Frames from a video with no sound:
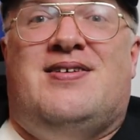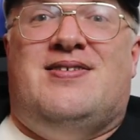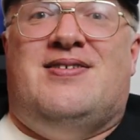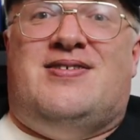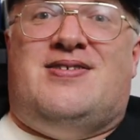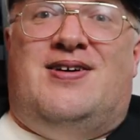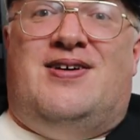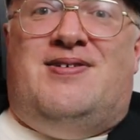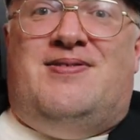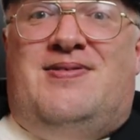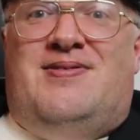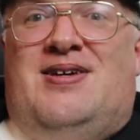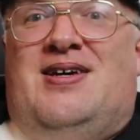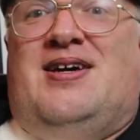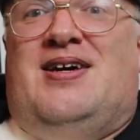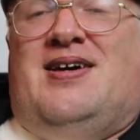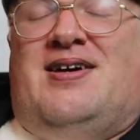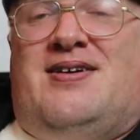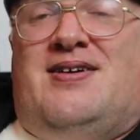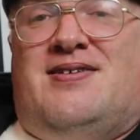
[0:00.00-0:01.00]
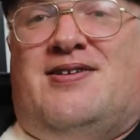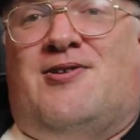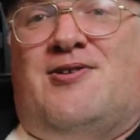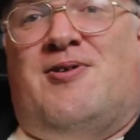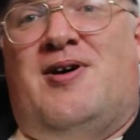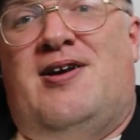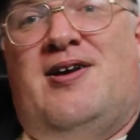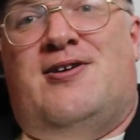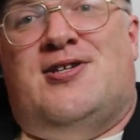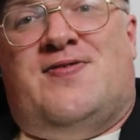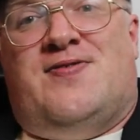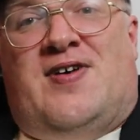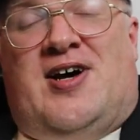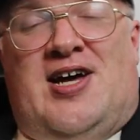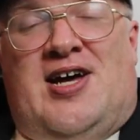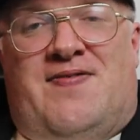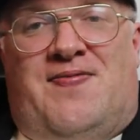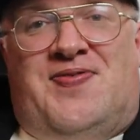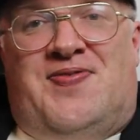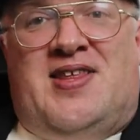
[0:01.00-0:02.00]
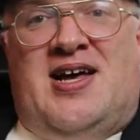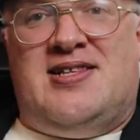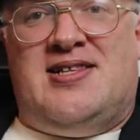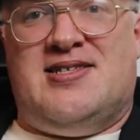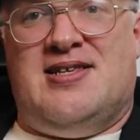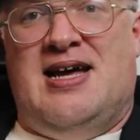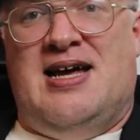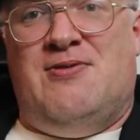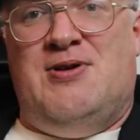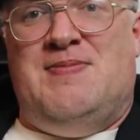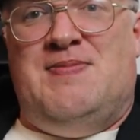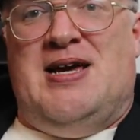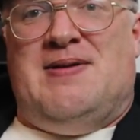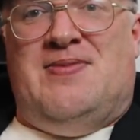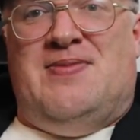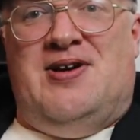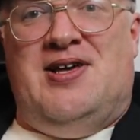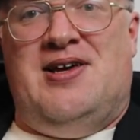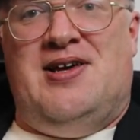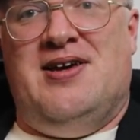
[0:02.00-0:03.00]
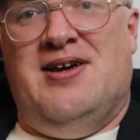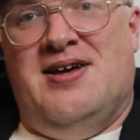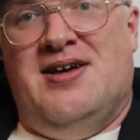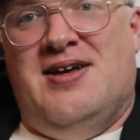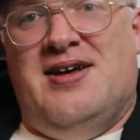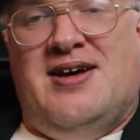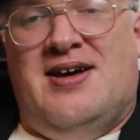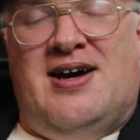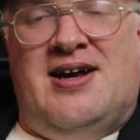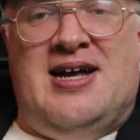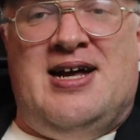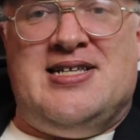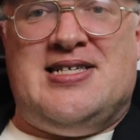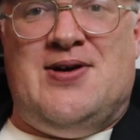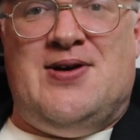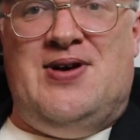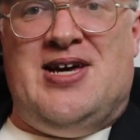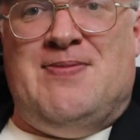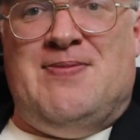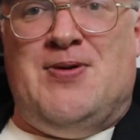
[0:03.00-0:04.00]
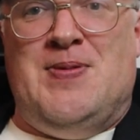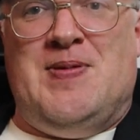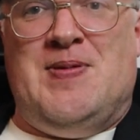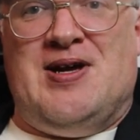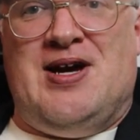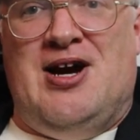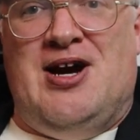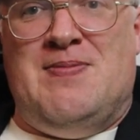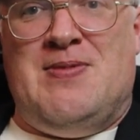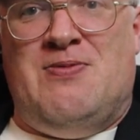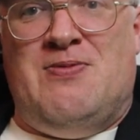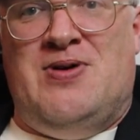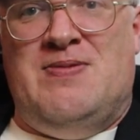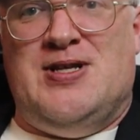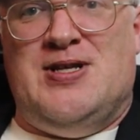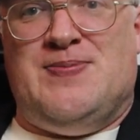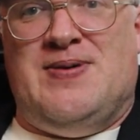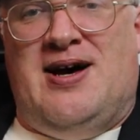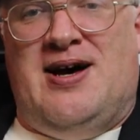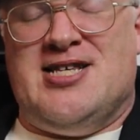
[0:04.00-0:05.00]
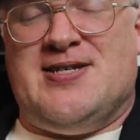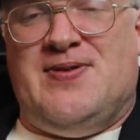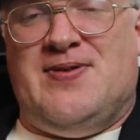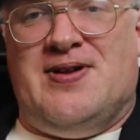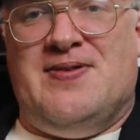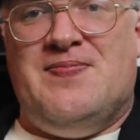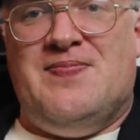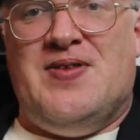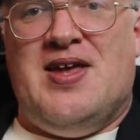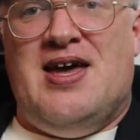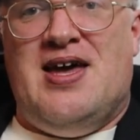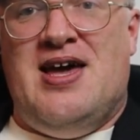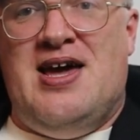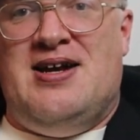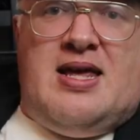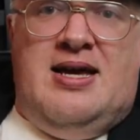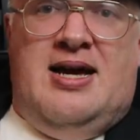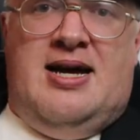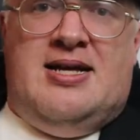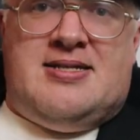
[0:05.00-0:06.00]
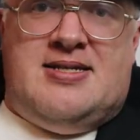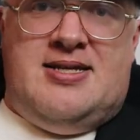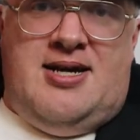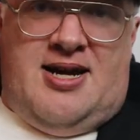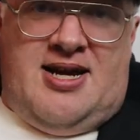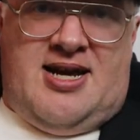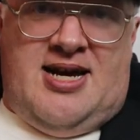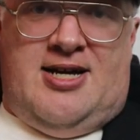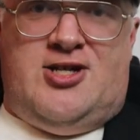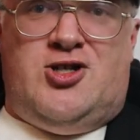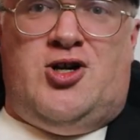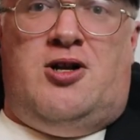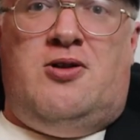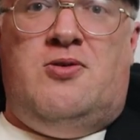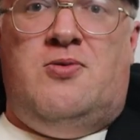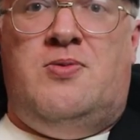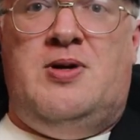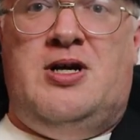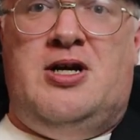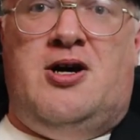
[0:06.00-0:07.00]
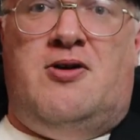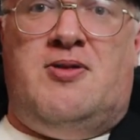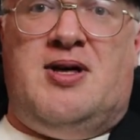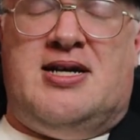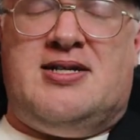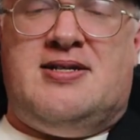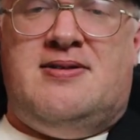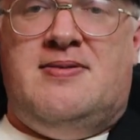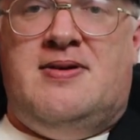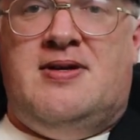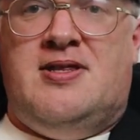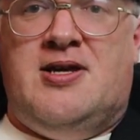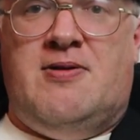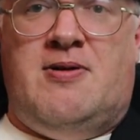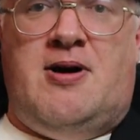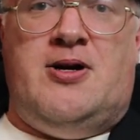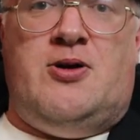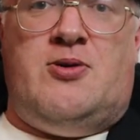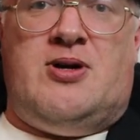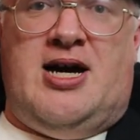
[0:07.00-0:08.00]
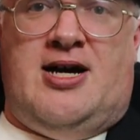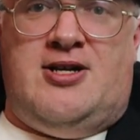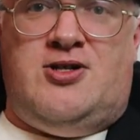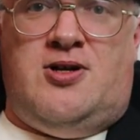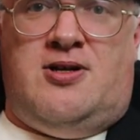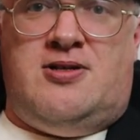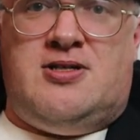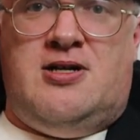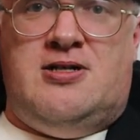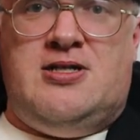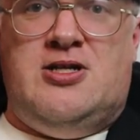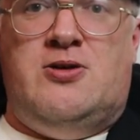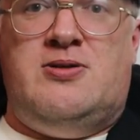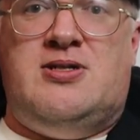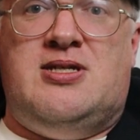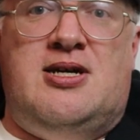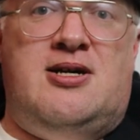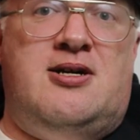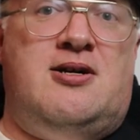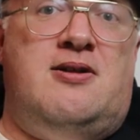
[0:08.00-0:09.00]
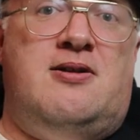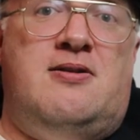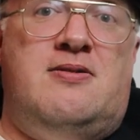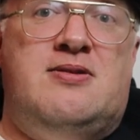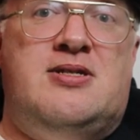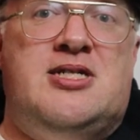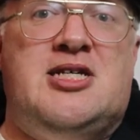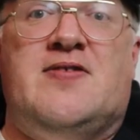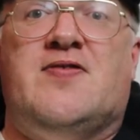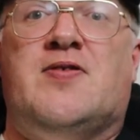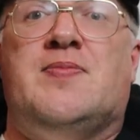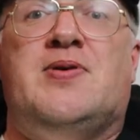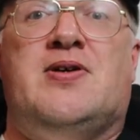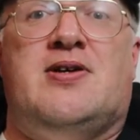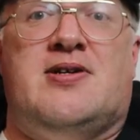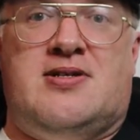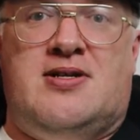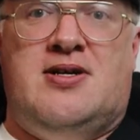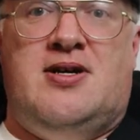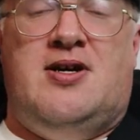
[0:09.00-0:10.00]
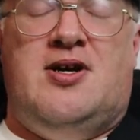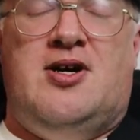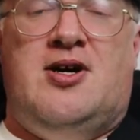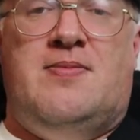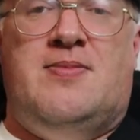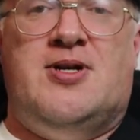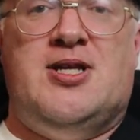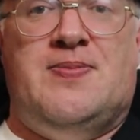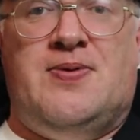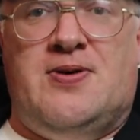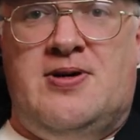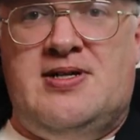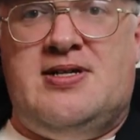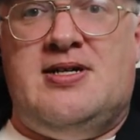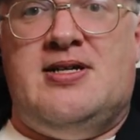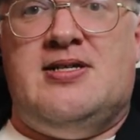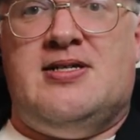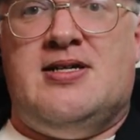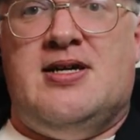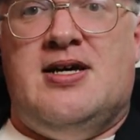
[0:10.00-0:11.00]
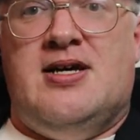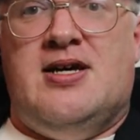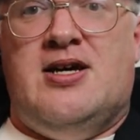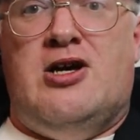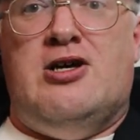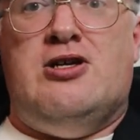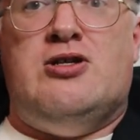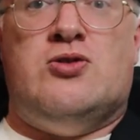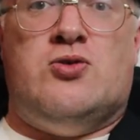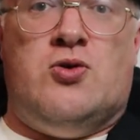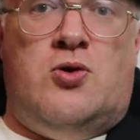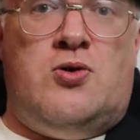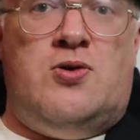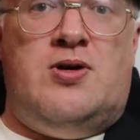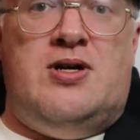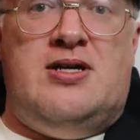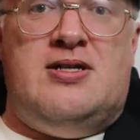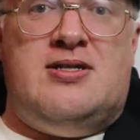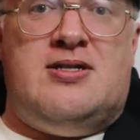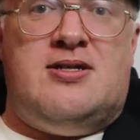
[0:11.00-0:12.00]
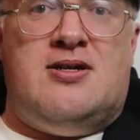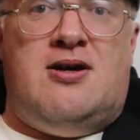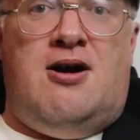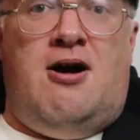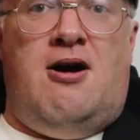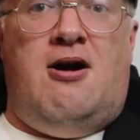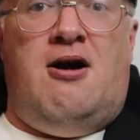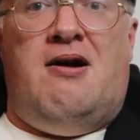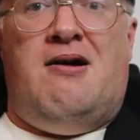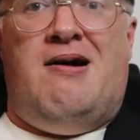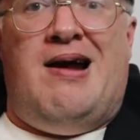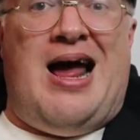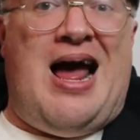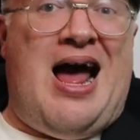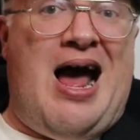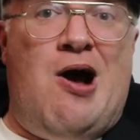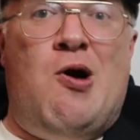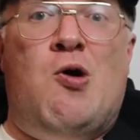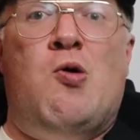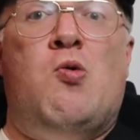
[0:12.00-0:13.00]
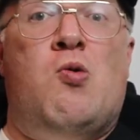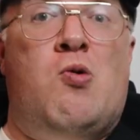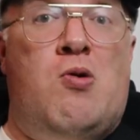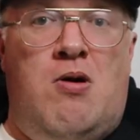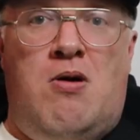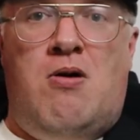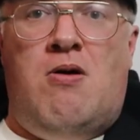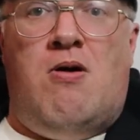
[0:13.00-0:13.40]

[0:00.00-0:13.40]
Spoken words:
So, yeah, grind to survive. That's how we make money, and that's how we get more people caring about women's basketball. It's not a catch-all. We know that. There are no catch-alls. There's no single silver bullet. But the point is, stories are how